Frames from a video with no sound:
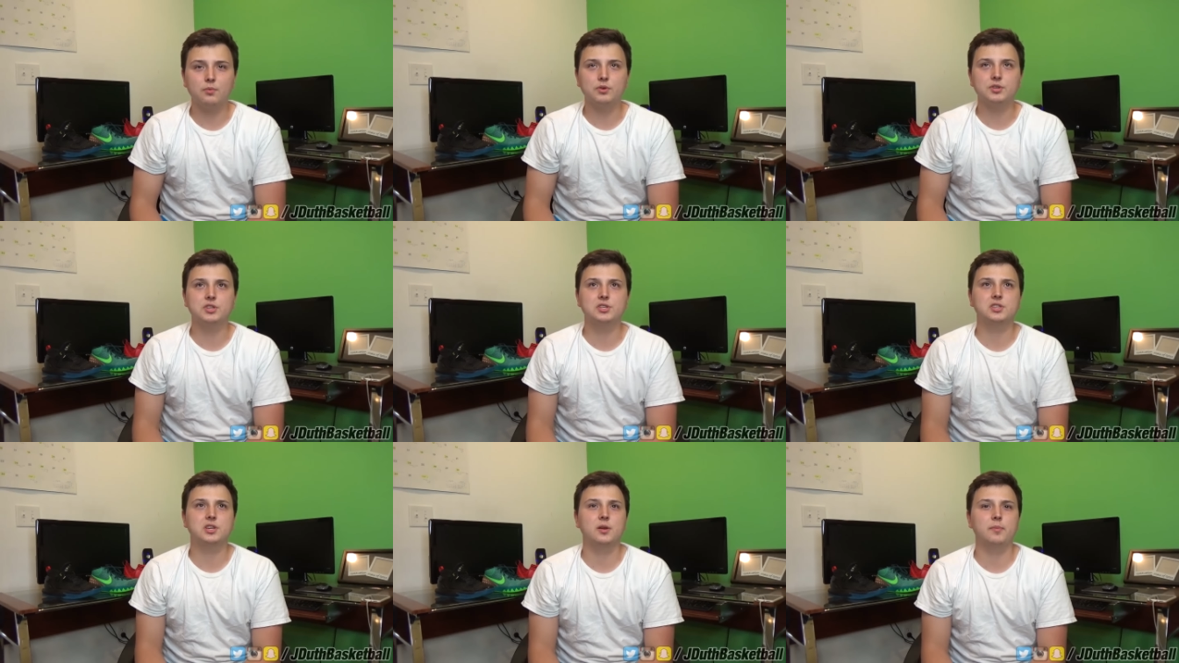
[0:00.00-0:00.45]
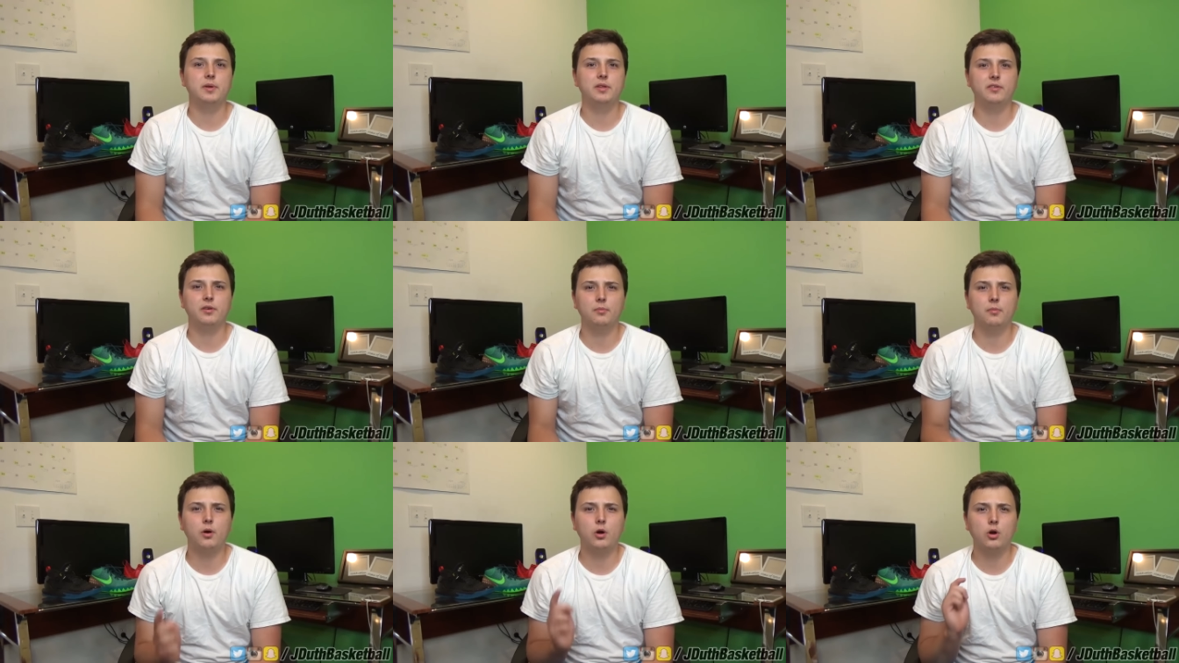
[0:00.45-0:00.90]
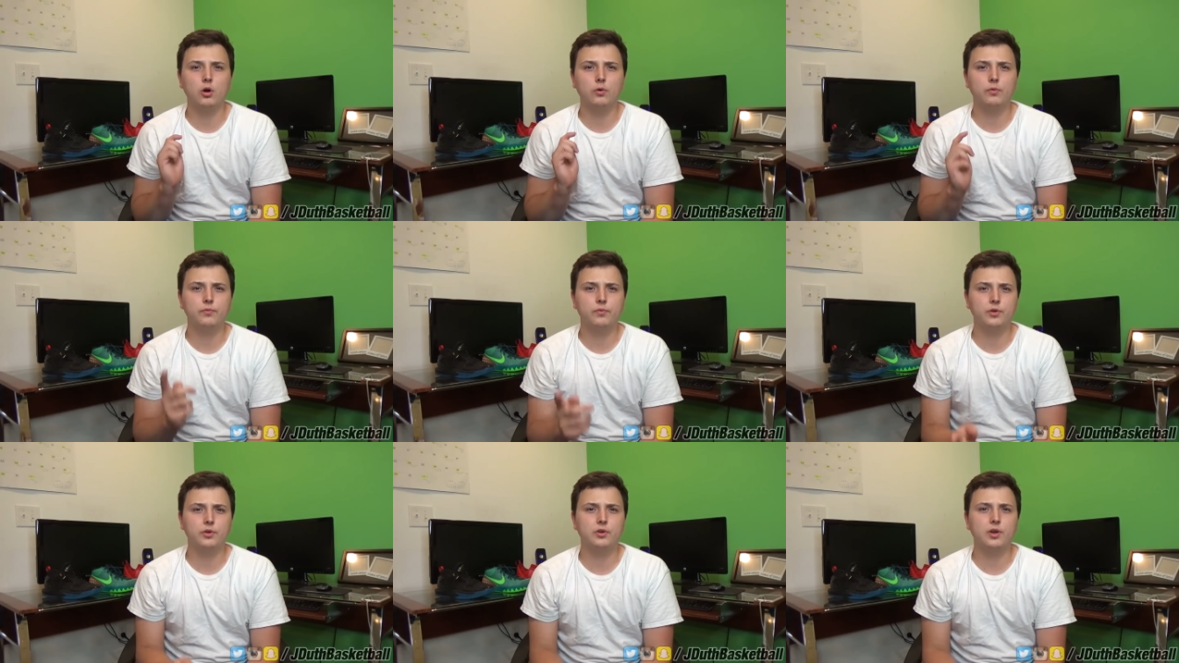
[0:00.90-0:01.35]
which is going to be tomorrow
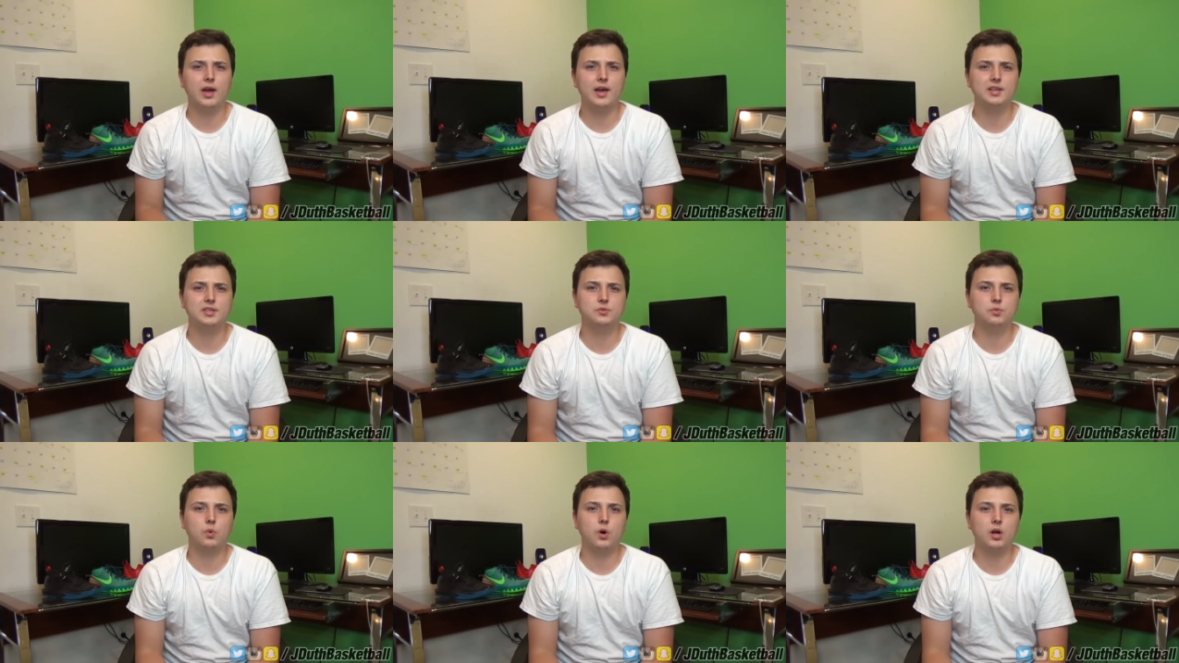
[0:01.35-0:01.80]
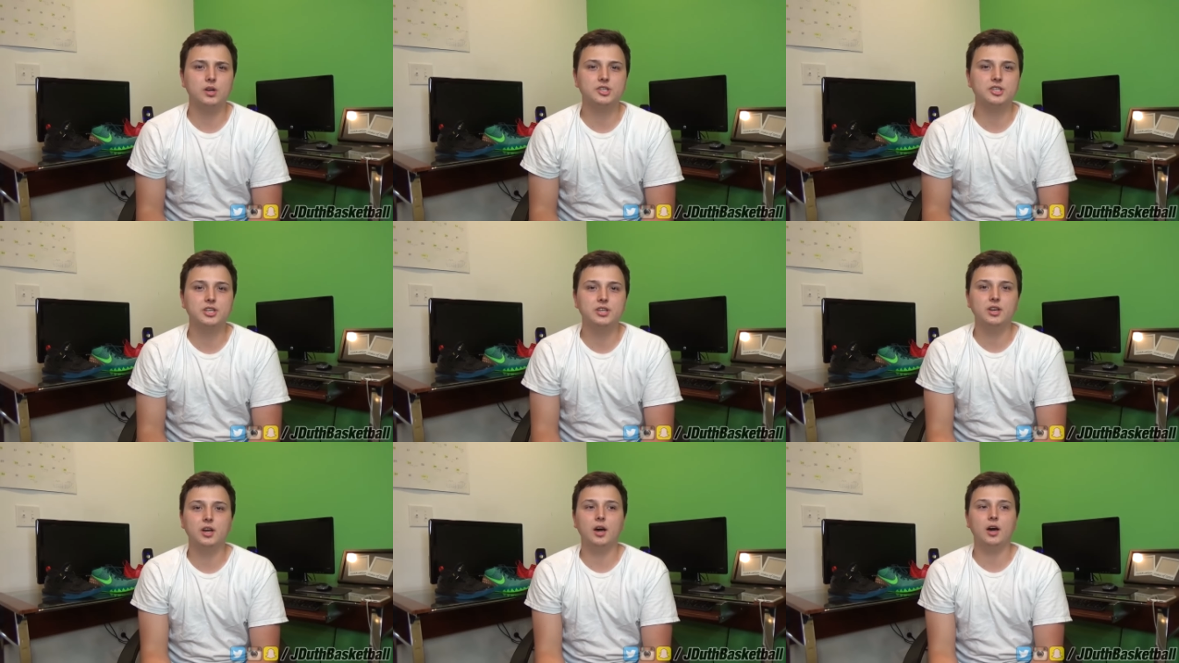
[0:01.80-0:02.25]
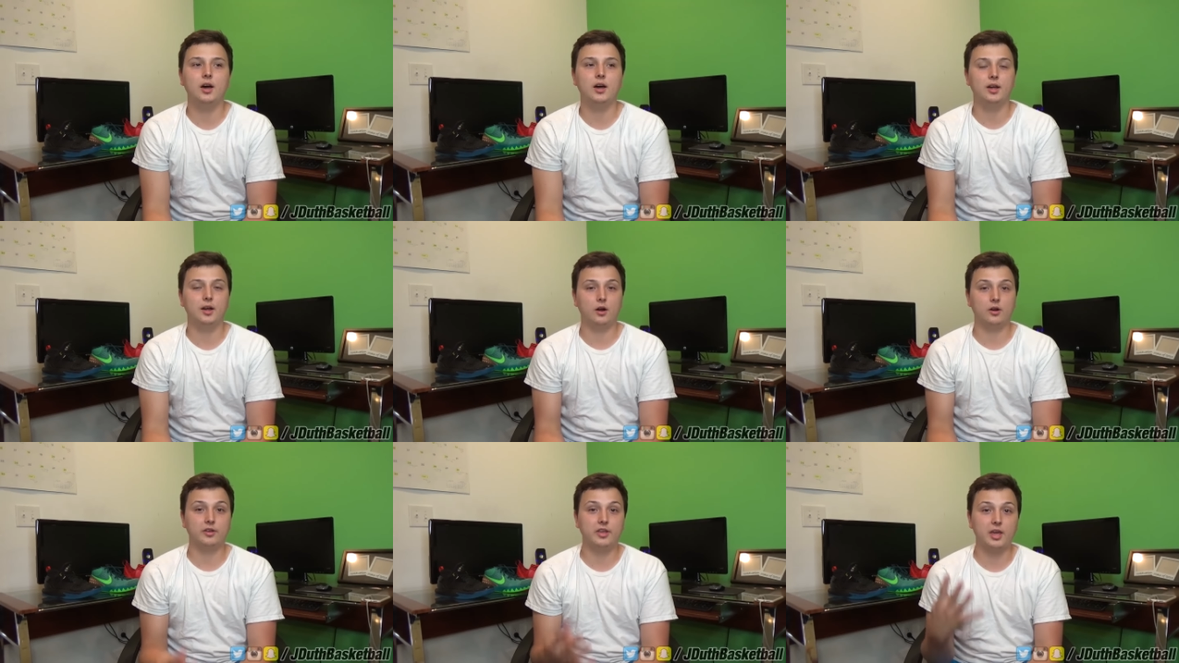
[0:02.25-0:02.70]
for you guys watching,
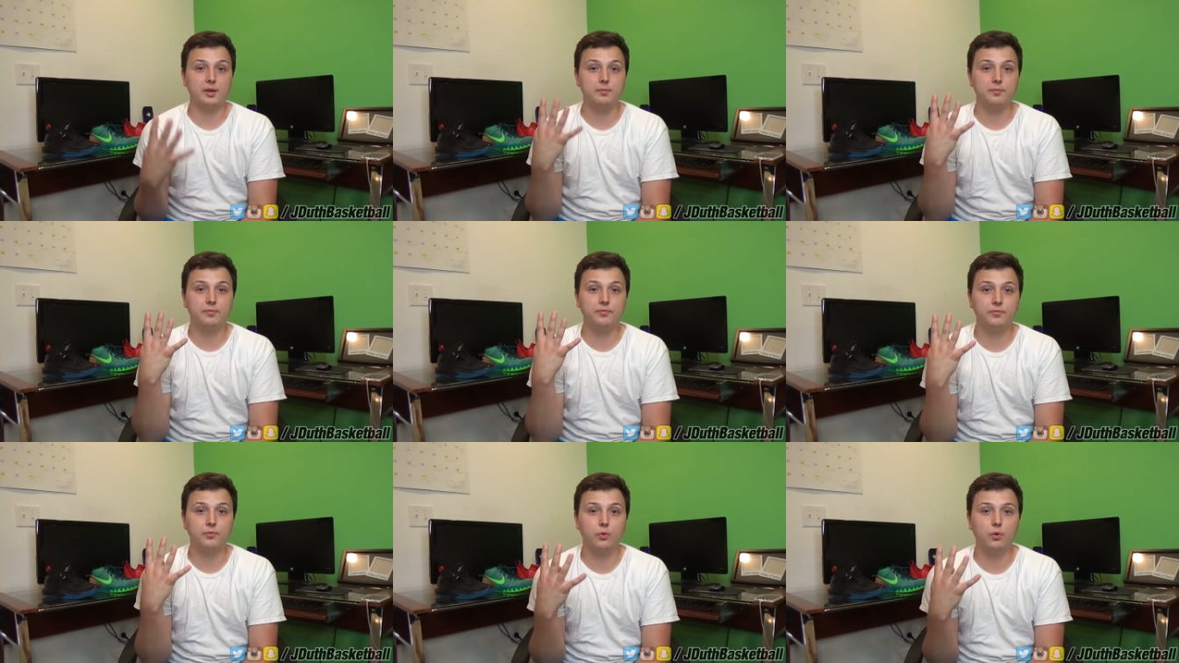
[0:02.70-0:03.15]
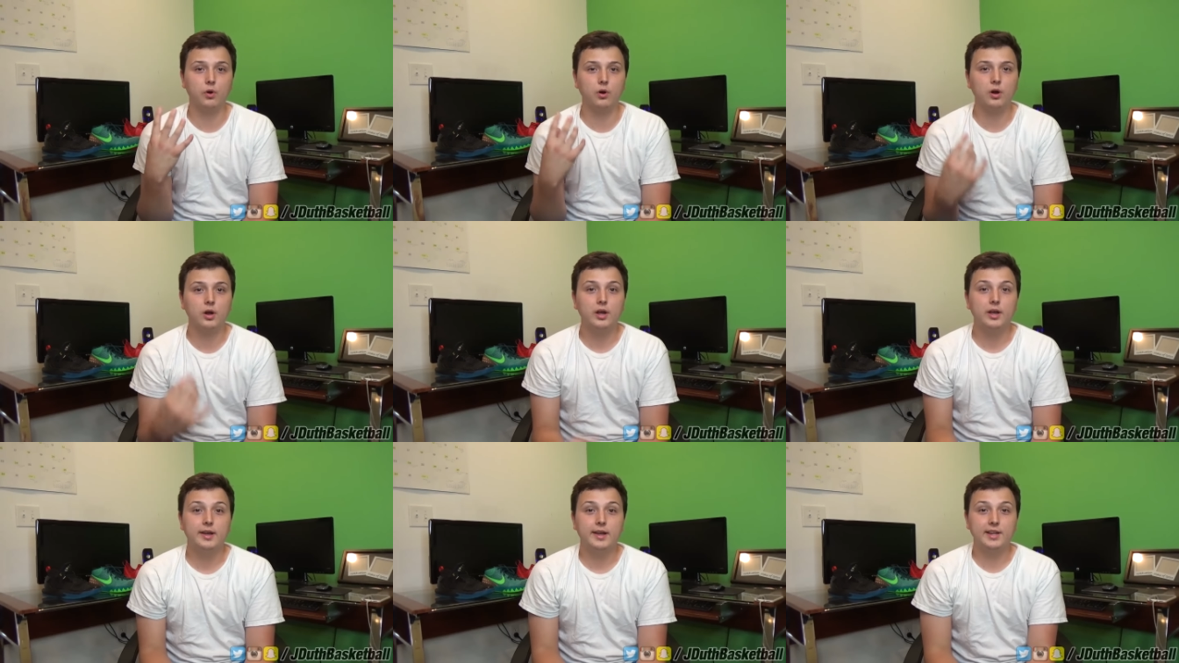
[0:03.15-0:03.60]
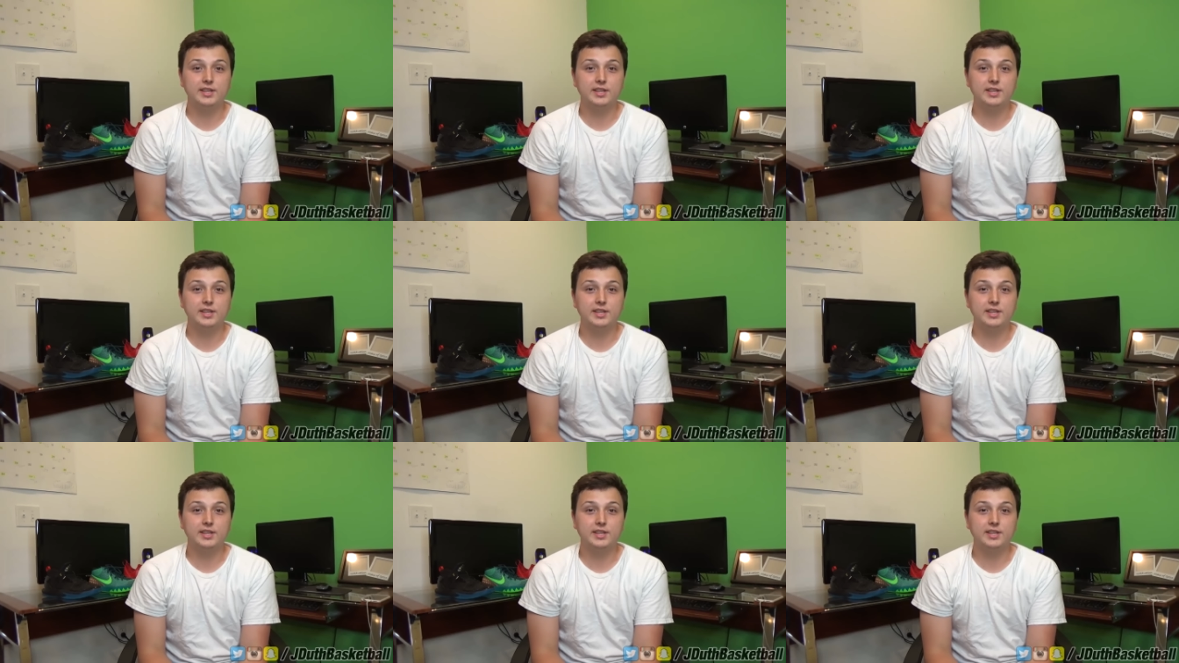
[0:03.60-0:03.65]
uh, our game four,